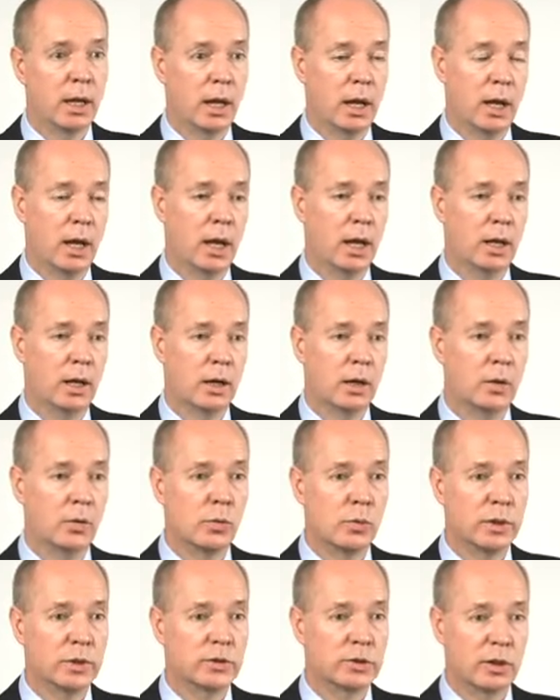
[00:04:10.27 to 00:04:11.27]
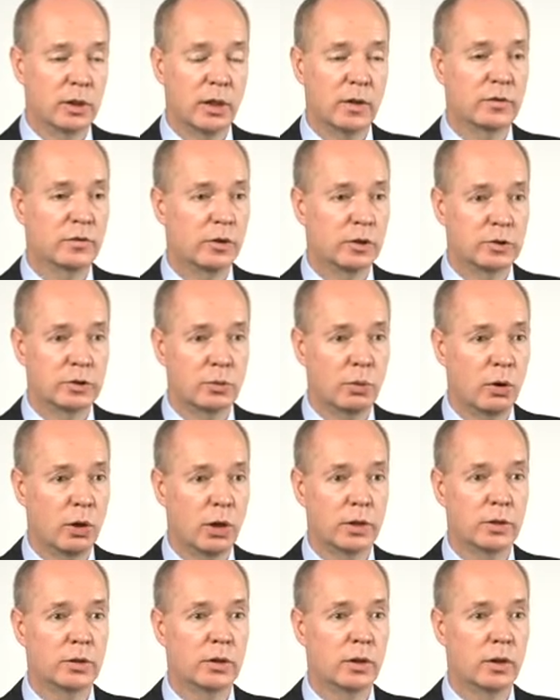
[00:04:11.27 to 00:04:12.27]
Uh, we still have First
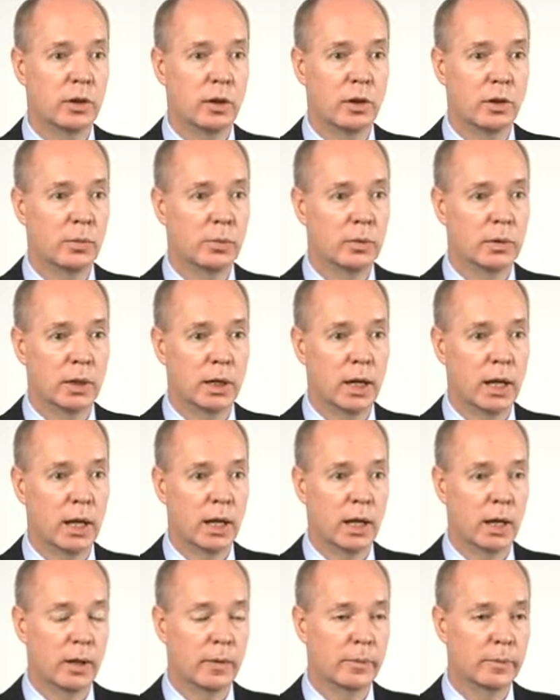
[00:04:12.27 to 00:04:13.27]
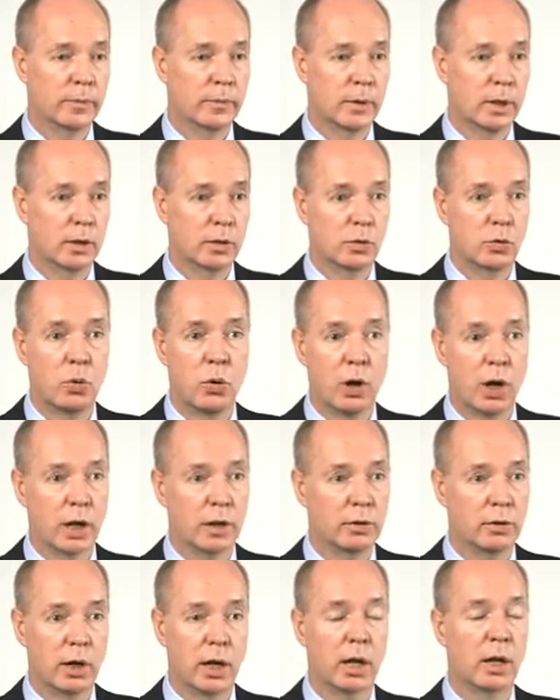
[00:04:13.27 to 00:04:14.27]
Quantum, um,
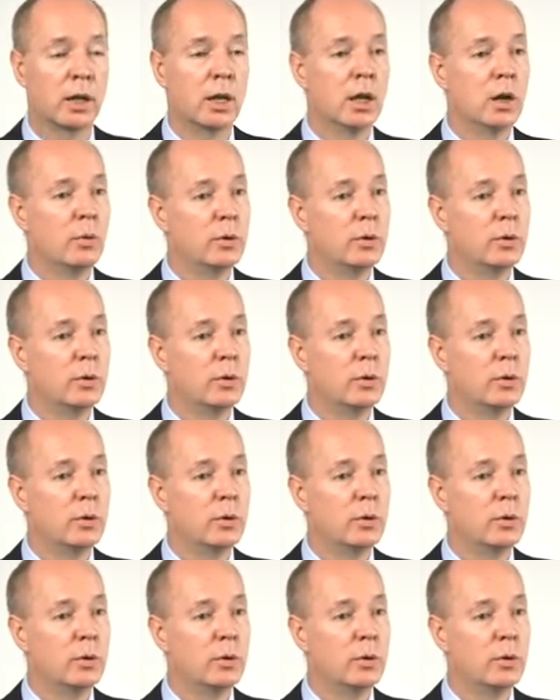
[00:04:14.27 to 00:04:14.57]
Quadra.